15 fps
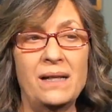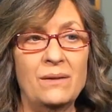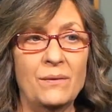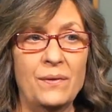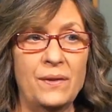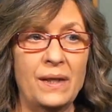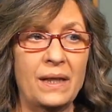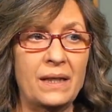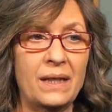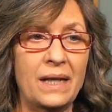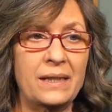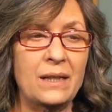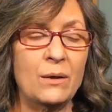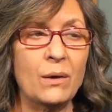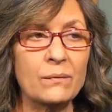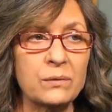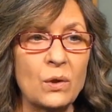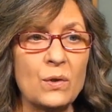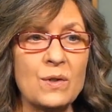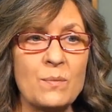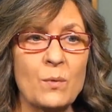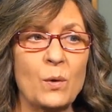I don't think, I know I've
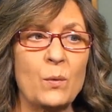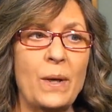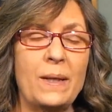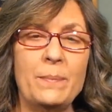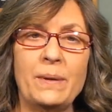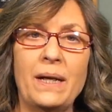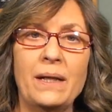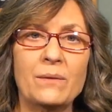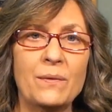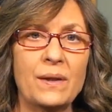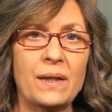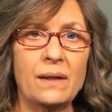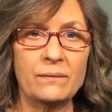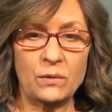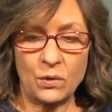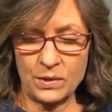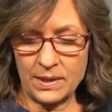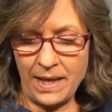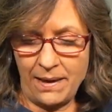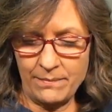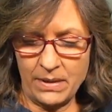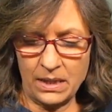lost more weight, but I don't think I've lost
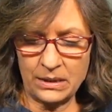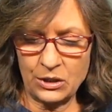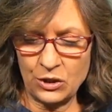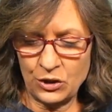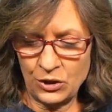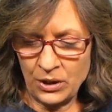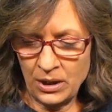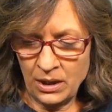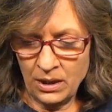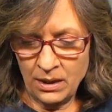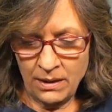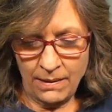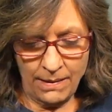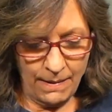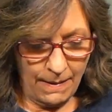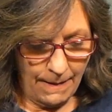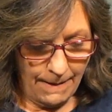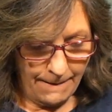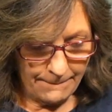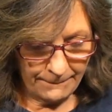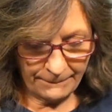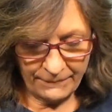that much.
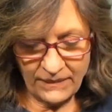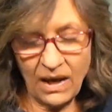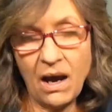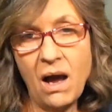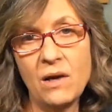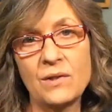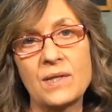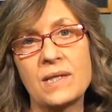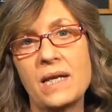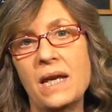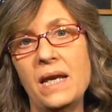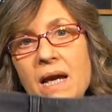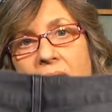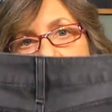Um, I'll see.